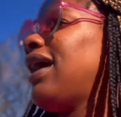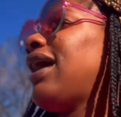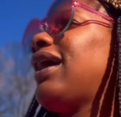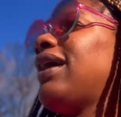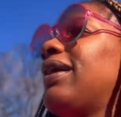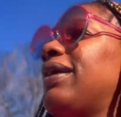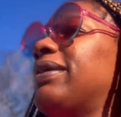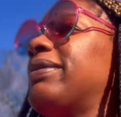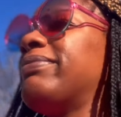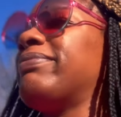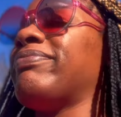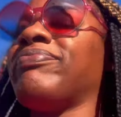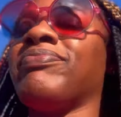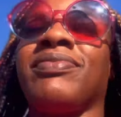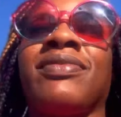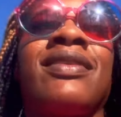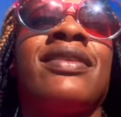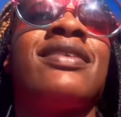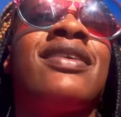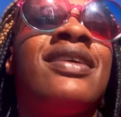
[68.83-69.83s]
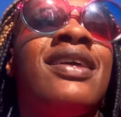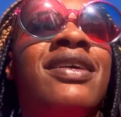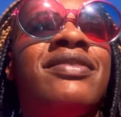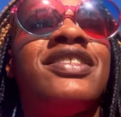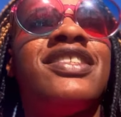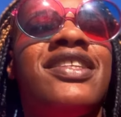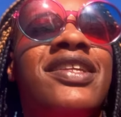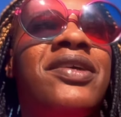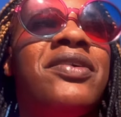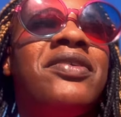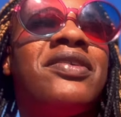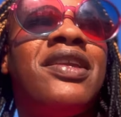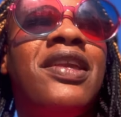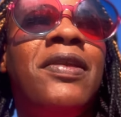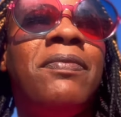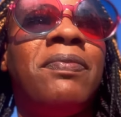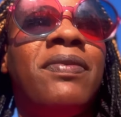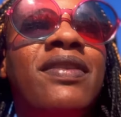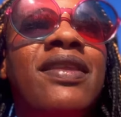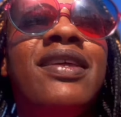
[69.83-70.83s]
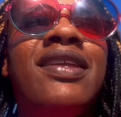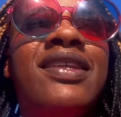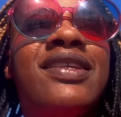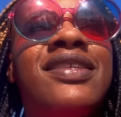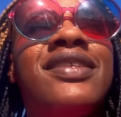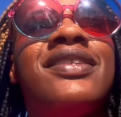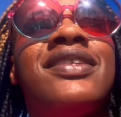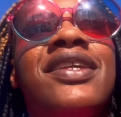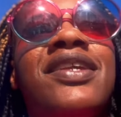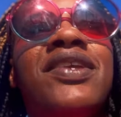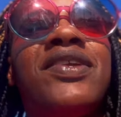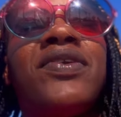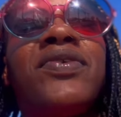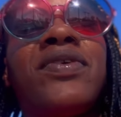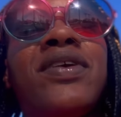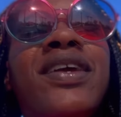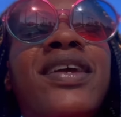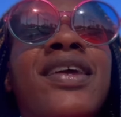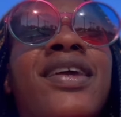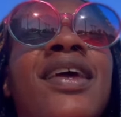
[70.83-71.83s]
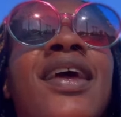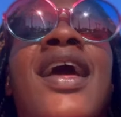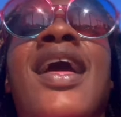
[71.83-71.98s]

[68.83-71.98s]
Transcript: I'm still keeping it a secret.